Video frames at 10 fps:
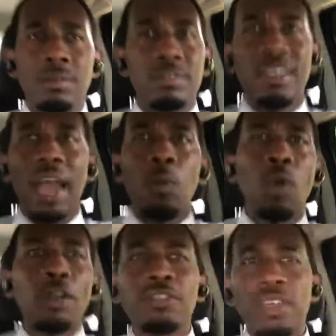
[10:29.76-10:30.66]
It's not
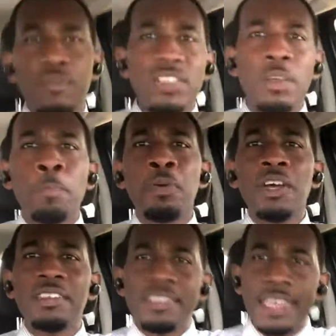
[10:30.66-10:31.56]
worth it for some
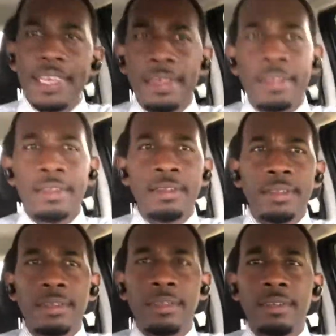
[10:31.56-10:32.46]
pussy.
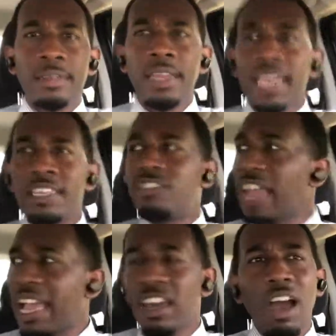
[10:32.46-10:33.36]
Nigga,
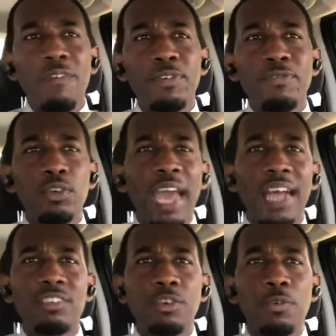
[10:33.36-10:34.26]
jack off if you
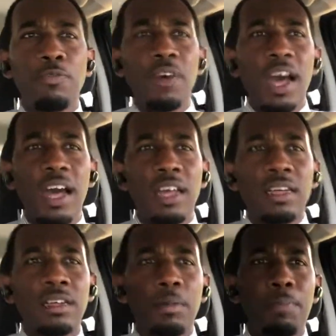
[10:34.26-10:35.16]
got to. Fuck.
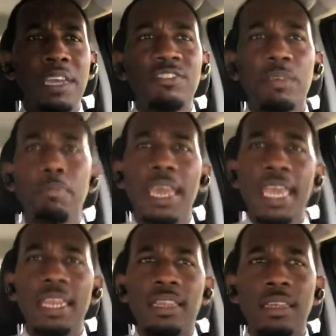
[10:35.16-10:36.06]
Beat your
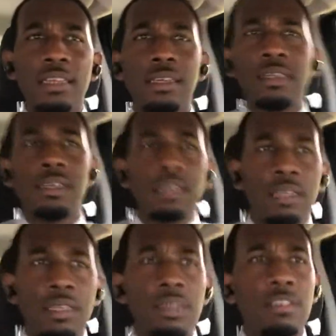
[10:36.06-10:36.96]
meat.
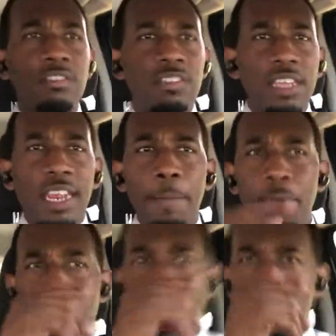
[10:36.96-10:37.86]
Shit, I
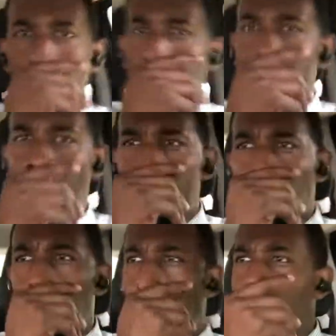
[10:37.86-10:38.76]
beat my meat damn
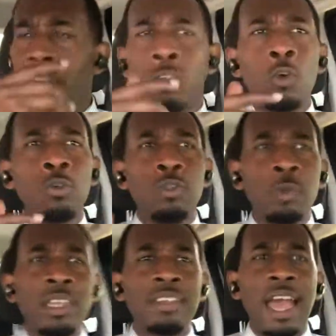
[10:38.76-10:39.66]
near probably
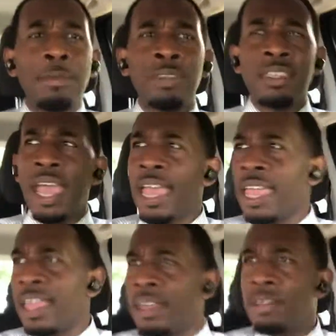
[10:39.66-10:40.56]
2-3 times a day.
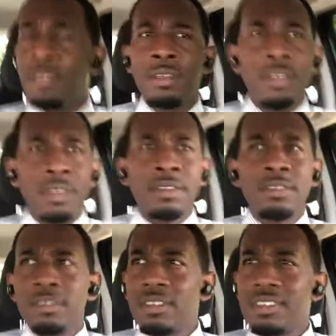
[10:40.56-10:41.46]

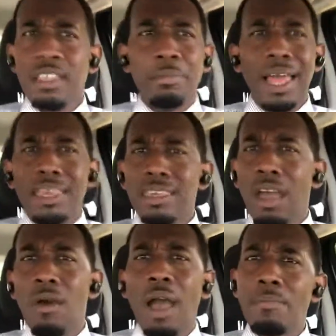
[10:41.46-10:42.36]
Just because I'm like,
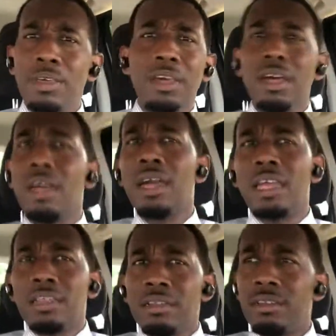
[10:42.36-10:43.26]
yo, I'm good.
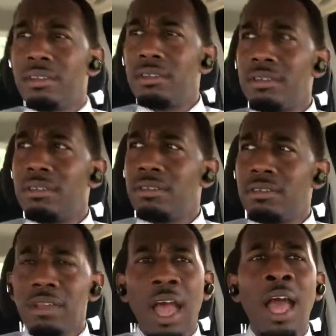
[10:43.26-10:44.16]

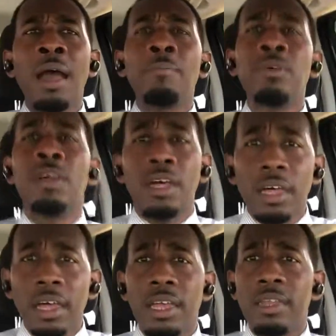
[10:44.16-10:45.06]
I'm
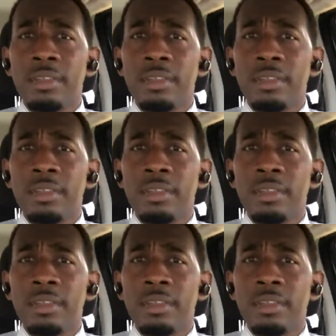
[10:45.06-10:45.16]
good.